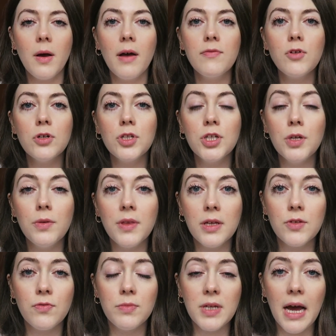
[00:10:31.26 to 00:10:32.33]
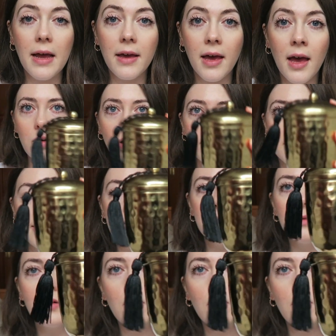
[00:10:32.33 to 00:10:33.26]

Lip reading: I've got 2 things from Tiger. I've got this little